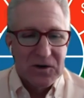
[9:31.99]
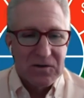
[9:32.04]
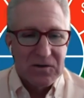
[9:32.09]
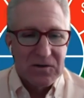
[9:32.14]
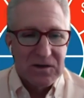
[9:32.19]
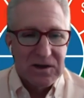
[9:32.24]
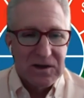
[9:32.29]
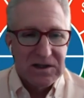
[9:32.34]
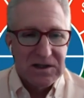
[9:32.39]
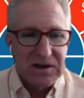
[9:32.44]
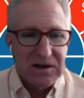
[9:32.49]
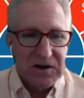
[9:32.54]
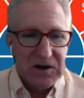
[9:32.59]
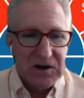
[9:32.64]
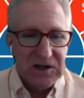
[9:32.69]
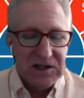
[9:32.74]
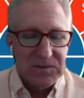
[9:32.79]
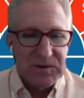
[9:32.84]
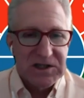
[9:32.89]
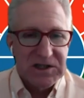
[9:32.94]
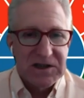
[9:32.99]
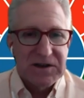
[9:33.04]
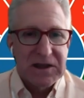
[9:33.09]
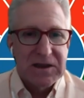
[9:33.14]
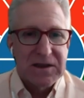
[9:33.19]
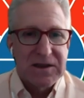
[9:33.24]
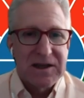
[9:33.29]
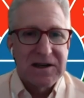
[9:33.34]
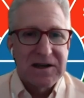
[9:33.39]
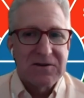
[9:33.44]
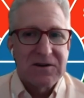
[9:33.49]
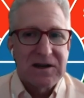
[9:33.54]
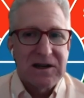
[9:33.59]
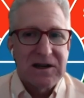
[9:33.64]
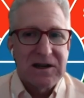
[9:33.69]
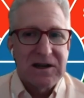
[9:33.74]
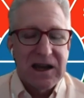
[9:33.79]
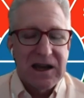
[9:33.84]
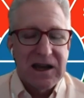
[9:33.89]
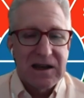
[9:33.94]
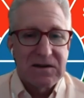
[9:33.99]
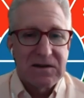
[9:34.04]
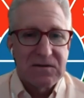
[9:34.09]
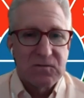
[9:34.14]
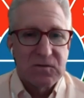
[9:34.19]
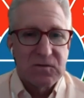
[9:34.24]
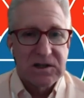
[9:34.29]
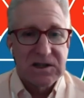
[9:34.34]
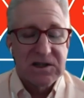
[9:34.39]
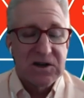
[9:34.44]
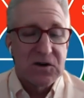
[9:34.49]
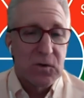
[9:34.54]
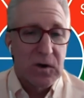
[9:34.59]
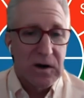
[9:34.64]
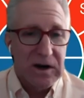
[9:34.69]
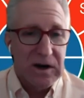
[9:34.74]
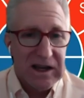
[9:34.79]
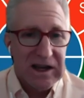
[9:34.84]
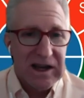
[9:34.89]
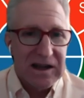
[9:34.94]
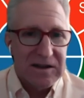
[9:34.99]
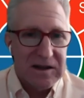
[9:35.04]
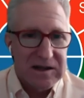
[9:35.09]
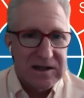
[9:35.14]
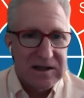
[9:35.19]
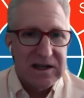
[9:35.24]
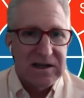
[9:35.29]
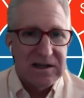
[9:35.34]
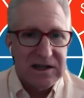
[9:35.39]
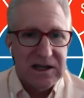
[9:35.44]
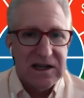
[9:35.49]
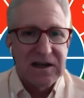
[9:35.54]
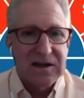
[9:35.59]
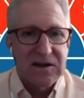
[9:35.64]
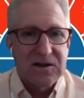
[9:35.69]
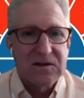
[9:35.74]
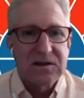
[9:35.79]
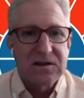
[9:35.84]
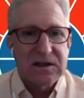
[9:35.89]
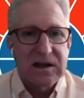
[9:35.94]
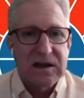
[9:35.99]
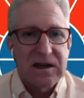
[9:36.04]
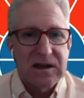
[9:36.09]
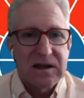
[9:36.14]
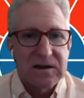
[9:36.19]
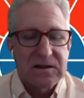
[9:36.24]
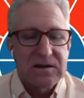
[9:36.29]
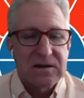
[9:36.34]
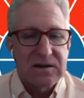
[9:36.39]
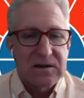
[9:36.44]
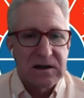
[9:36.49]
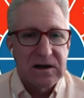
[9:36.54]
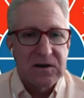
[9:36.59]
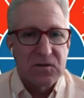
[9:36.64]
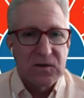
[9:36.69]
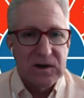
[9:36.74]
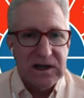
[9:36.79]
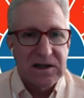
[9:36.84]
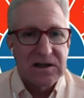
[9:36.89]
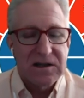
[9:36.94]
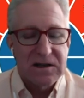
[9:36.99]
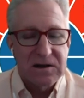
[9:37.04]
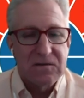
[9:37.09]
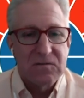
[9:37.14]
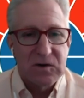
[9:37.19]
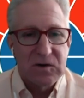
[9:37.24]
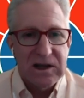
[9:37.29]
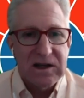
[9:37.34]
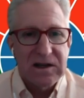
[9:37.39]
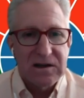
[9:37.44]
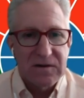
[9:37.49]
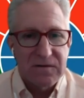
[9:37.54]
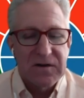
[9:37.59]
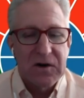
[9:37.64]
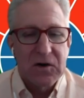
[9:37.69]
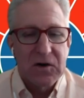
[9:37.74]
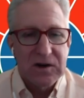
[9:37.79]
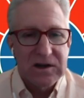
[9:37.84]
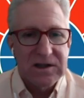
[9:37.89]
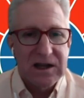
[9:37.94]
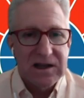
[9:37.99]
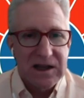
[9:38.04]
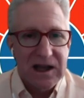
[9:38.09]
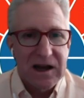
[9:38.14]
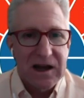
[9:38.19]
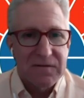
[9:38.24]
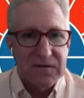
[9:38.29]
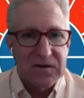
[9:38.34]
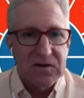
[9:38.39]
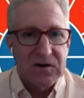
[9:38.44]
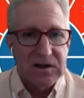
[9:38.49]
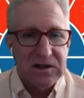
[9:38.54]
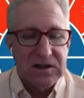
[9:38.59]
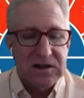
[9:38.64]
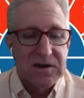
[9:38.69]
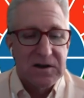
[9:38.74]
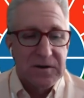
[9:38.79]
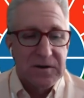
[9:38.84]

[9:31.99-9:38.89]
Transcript: this is a very specific theory, and we're still working out the details, and, you know, we need to focus on that first.